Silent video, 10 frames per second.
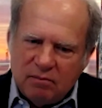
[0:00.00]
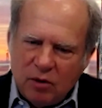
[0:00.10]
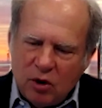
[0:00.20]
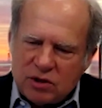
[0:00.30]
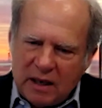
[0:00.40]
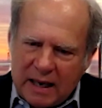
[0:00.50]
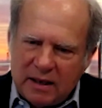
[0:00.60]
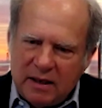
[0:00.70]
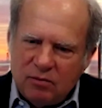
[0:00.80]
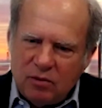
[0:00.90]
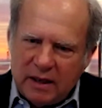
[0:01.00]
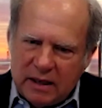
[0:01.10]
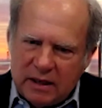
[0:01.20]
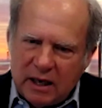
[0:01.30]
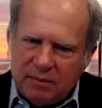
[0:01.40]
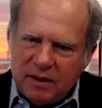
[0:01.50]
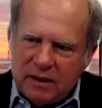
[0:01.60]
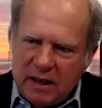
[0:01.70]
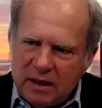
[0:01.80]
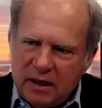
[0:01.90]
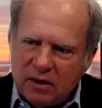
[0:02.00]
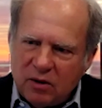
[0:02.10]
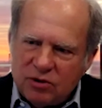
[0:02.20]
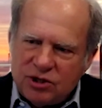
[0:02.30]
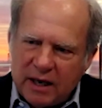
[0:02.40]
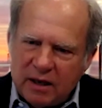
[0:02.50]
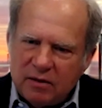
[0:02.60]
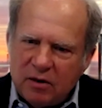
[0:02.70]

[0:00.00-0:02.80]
most likely will end up in India or China